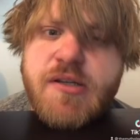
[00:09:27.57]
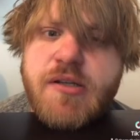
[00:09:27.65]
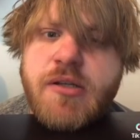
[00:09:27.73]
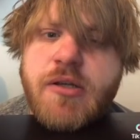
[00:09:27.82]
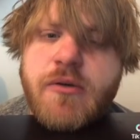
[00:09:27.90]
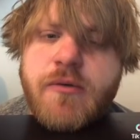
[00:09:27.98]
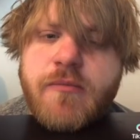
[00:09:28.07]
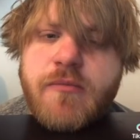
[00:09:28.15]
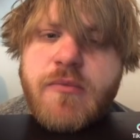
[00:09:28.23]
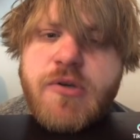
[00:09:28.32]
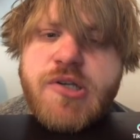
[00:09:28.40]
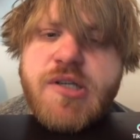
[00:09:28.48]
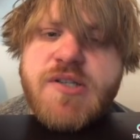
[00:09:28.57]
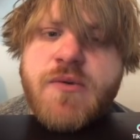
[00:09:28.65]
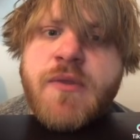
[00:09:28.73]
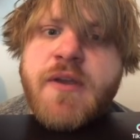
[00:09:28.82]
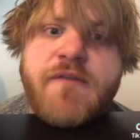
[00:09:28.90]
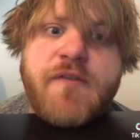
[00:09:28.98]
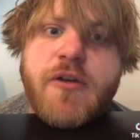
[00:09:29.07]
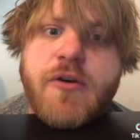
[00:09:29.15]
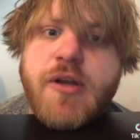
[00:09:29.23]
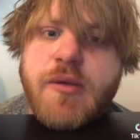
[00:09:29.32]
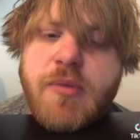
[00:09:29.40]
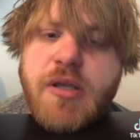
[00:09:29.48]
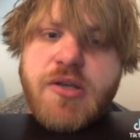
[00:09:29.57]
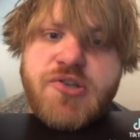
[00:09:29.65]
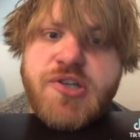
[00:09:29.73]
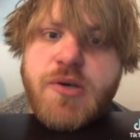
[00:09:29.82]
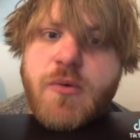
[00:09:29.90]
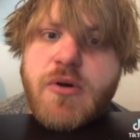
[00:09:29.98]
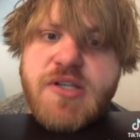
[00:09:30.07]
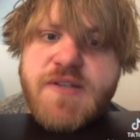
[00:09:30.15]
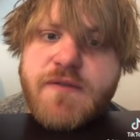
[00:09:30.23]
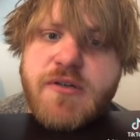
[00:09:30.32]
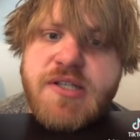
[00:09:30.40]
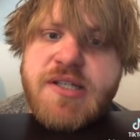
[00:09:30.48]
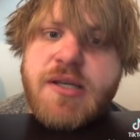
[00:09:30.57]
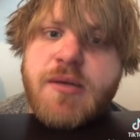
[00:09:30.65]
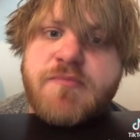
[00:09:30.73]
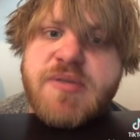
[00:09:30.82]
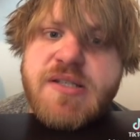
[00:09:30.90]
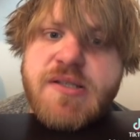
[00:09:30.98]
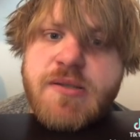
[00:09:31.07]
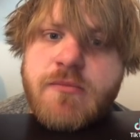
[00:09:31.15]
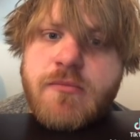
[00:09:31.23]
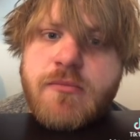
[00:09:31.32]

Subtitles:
in you. She's only flirting because she works for tips.